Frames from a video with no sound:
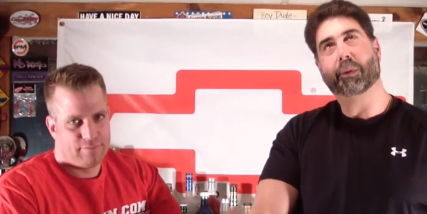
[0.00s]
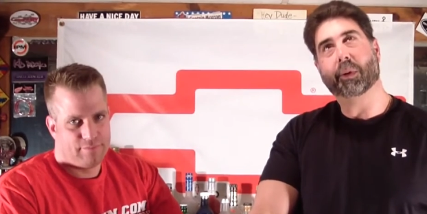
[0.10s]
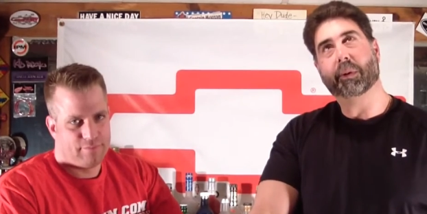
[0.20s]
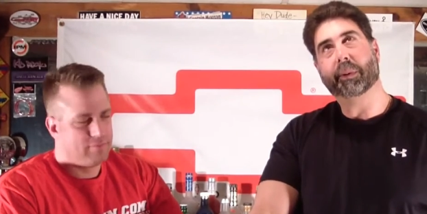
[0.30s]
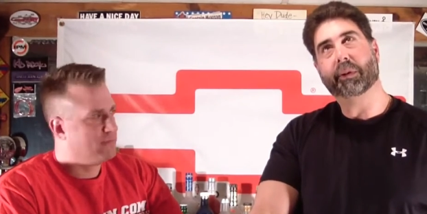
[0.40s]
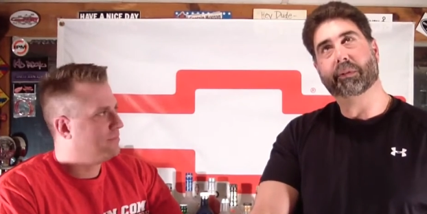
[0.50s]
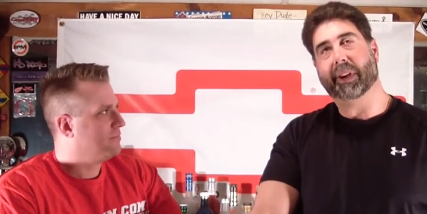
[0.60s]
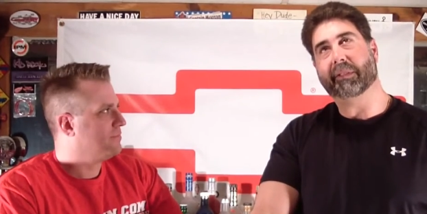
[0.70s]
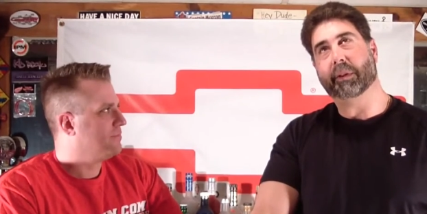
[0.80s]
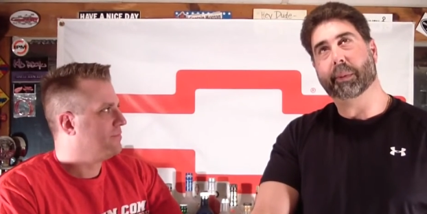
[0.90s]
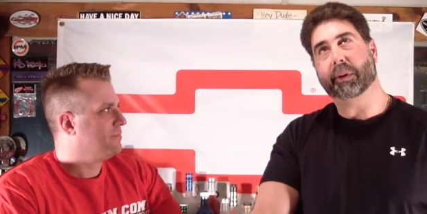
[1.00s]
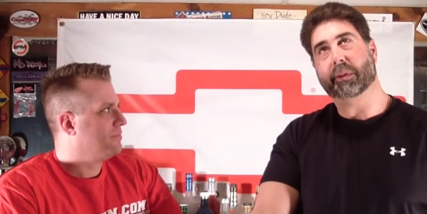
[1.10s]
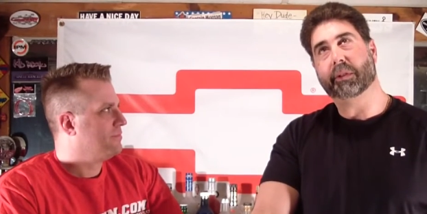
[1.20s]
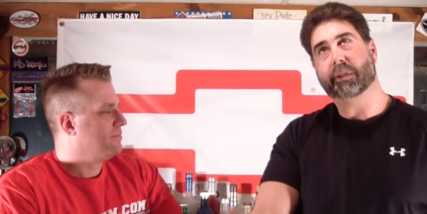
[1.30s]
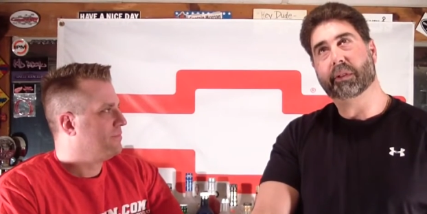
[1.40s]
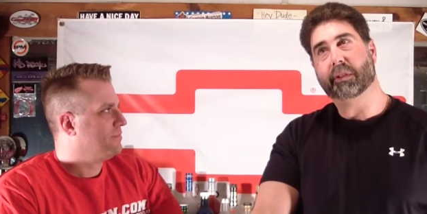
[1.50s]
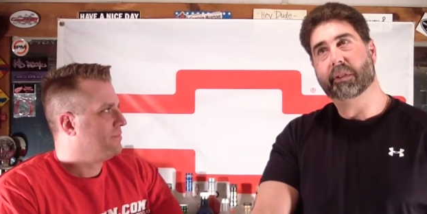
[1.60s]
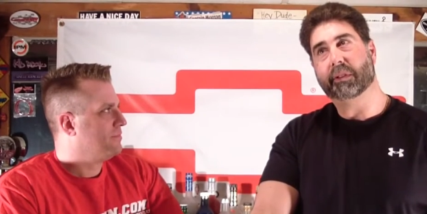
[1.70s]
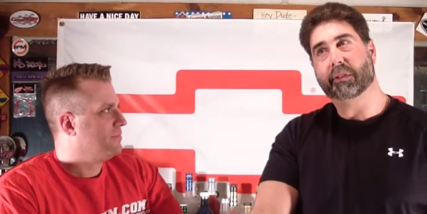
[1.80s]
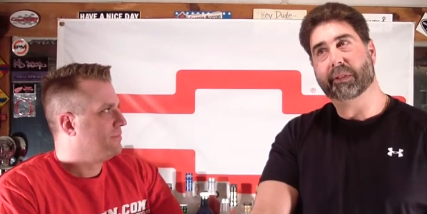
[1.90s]
Speaker 1: four Camaros, five Camaros,
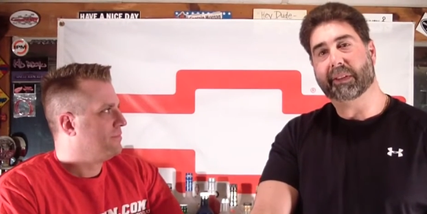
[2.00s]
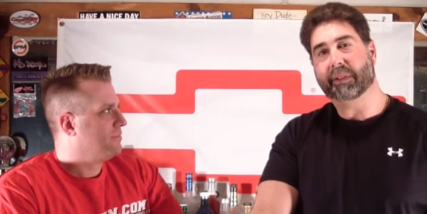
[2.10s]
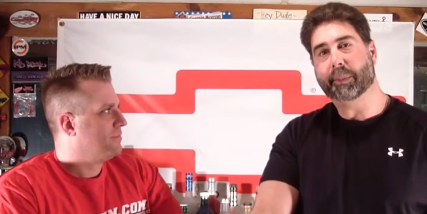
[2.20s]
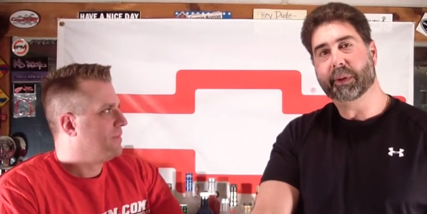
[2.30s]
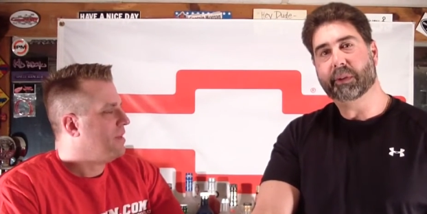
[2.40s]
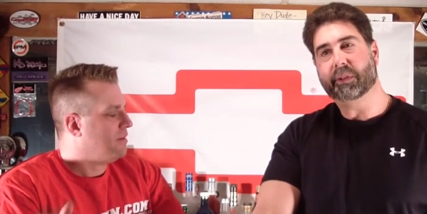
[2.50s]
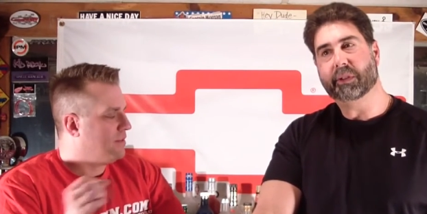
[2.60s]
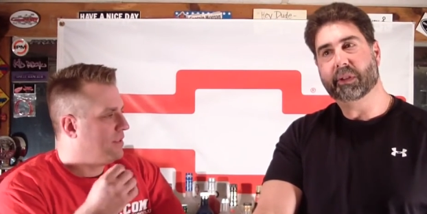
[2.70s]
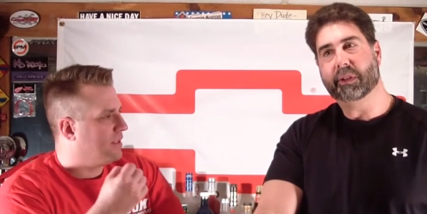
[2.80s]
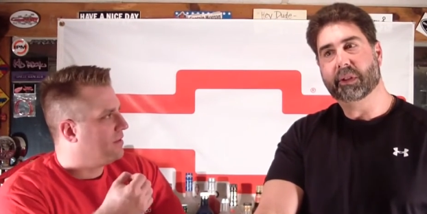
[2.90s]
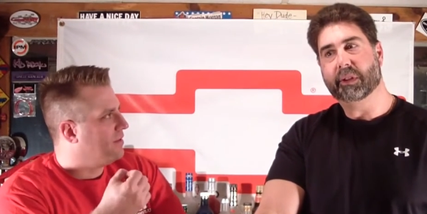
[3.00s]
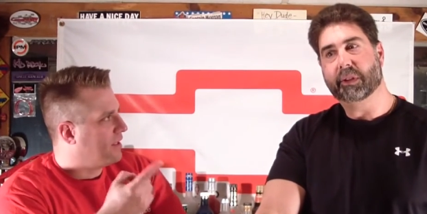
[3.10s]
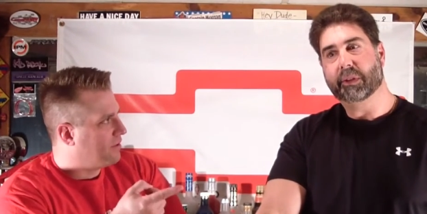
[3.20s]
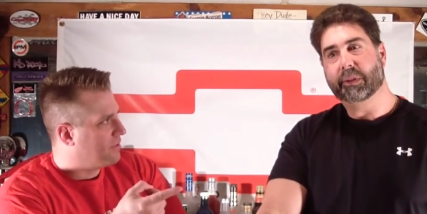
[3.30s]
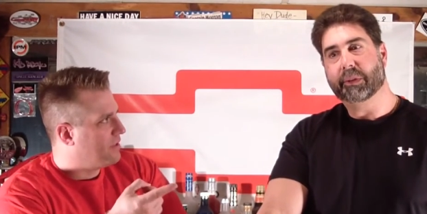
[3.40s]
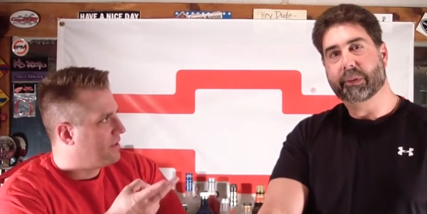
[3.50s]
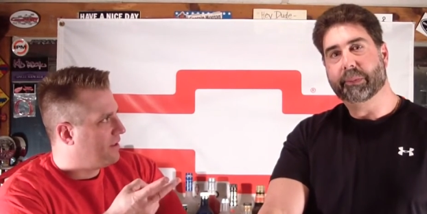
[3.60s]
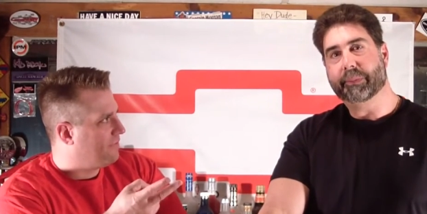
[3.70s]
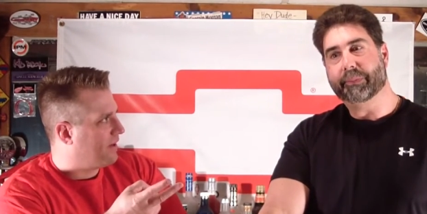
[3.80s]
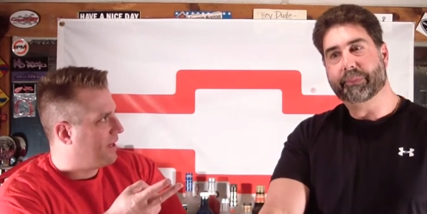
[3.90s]
Speaker 2: five Camaros. Well, you got your '93, your
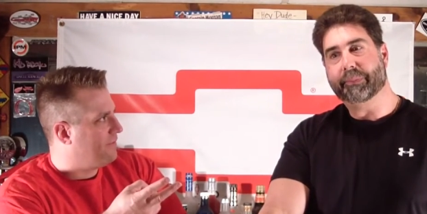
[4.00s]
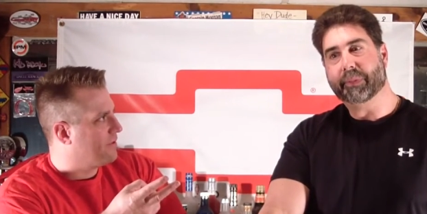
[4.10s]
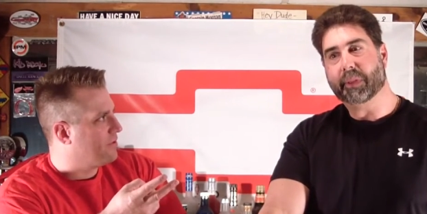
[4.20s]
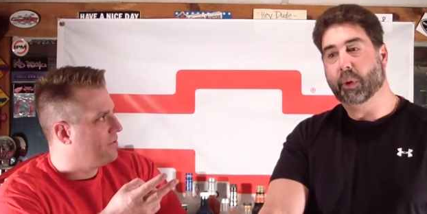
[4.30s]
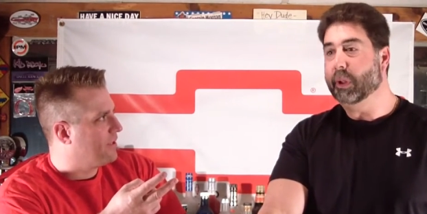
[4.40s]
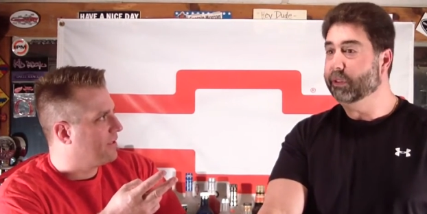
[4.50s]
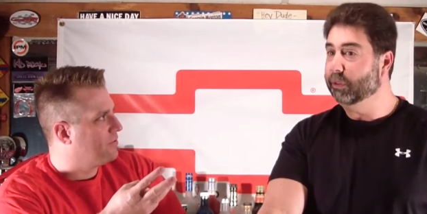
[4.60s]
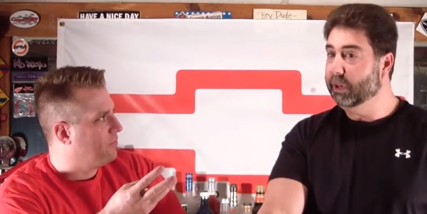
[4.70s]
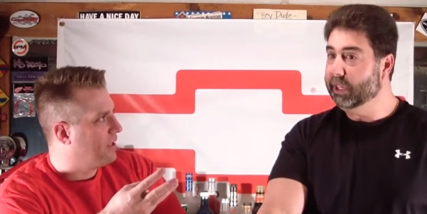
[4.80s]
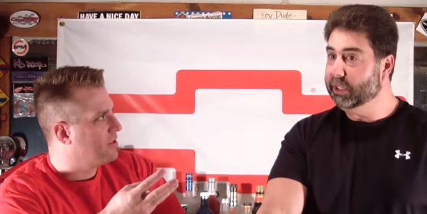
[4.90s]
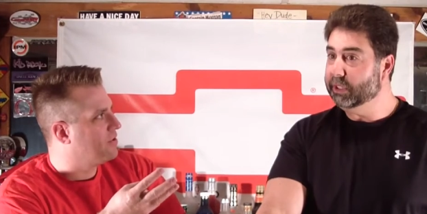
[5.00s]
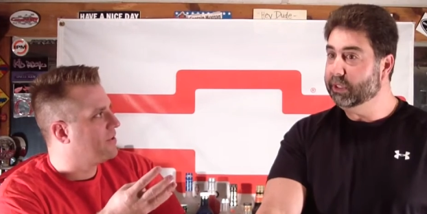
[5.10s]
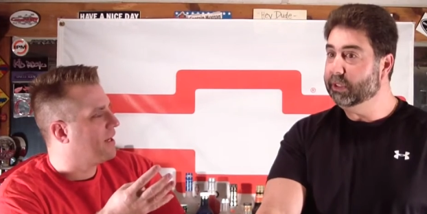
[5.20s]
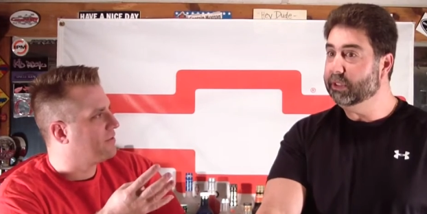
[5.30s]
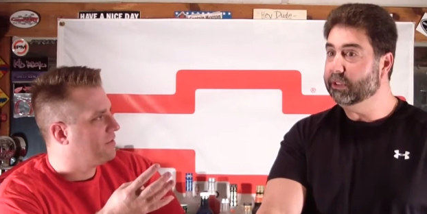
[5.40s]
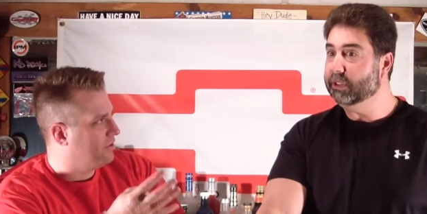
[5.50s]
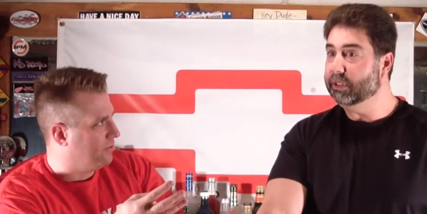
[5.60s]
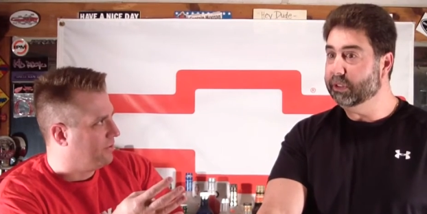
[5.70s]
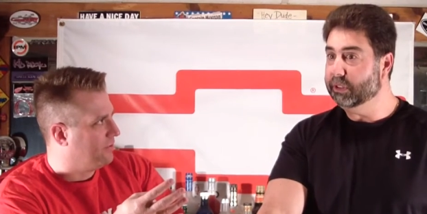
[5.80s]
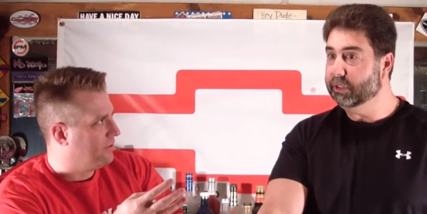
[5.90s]
'95, your 2001, right. your
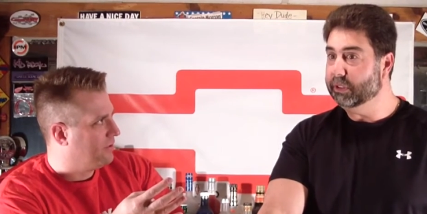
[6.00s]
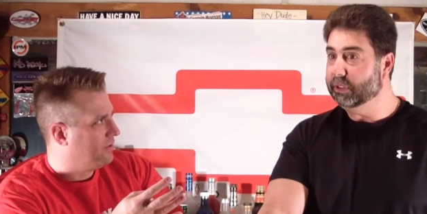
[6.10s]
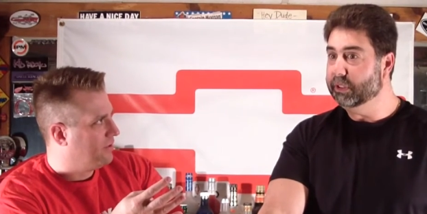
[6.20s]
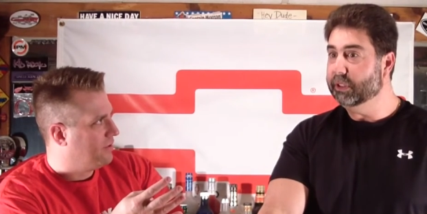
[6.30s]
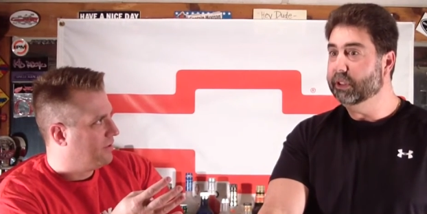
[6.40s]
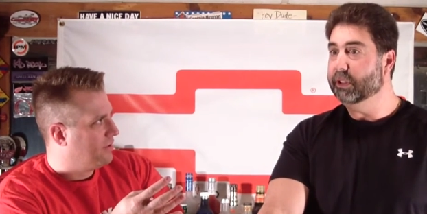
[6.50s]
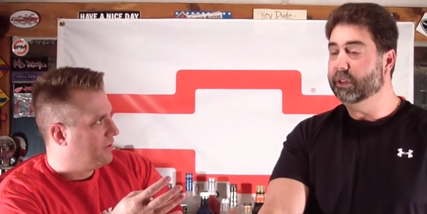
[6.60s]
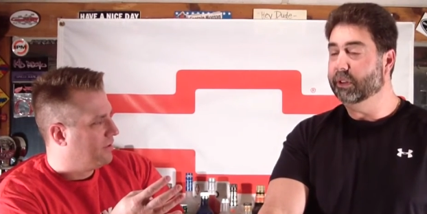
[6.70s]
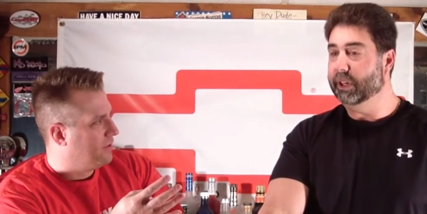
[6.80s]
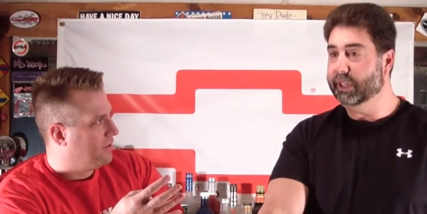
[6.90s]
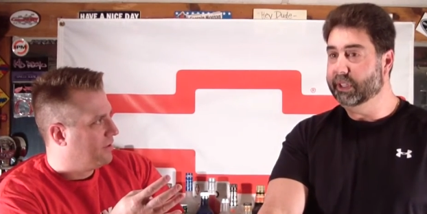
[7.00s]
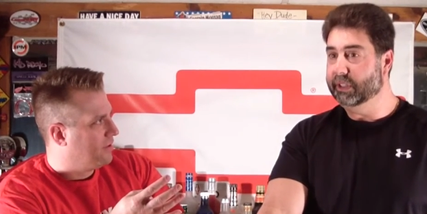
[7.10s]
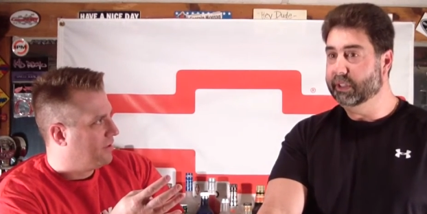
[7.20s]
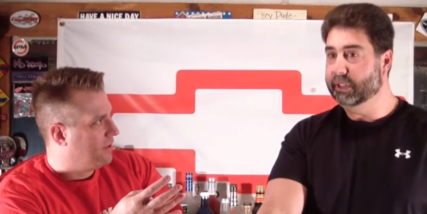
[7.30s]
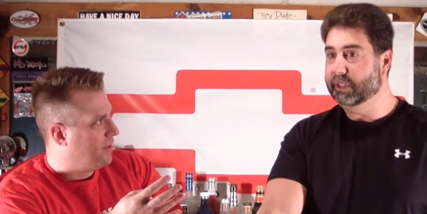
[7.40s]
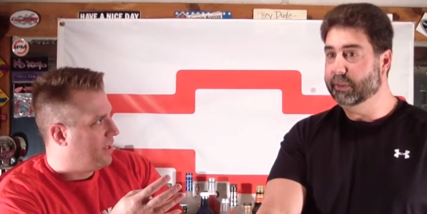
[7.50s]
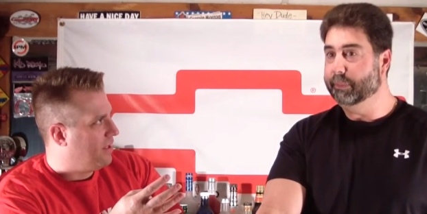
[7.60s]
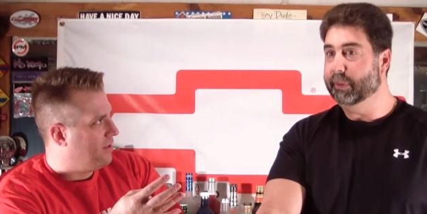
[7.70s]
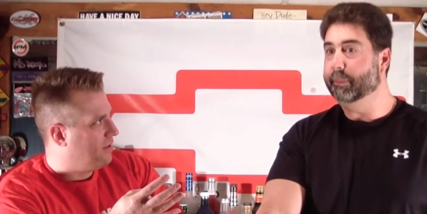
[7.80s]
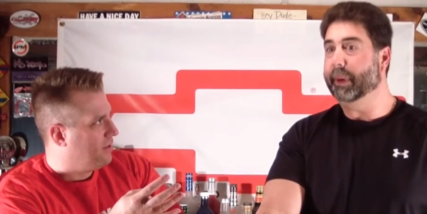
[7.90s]
2002. Right. And
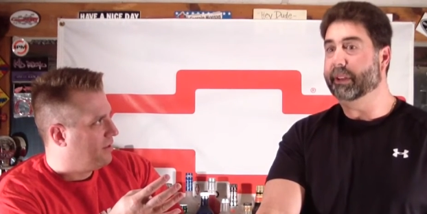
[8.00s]
then